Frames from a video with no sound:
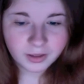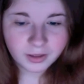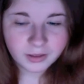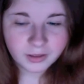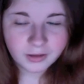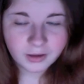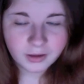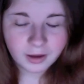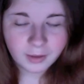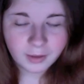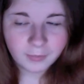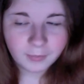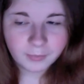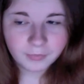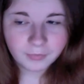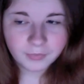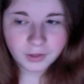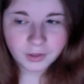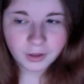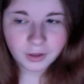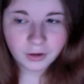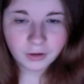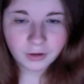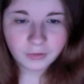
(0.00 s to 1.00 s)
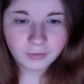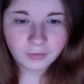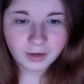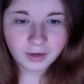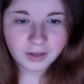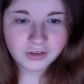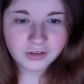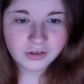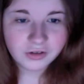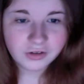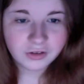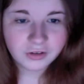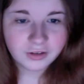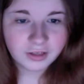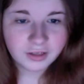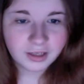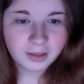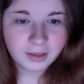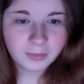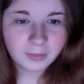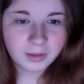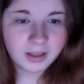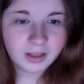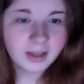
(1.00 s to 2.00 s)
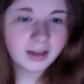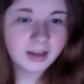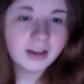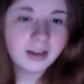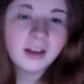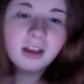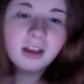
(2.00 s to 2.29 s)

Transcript: Kurt and Rachel, and they can be like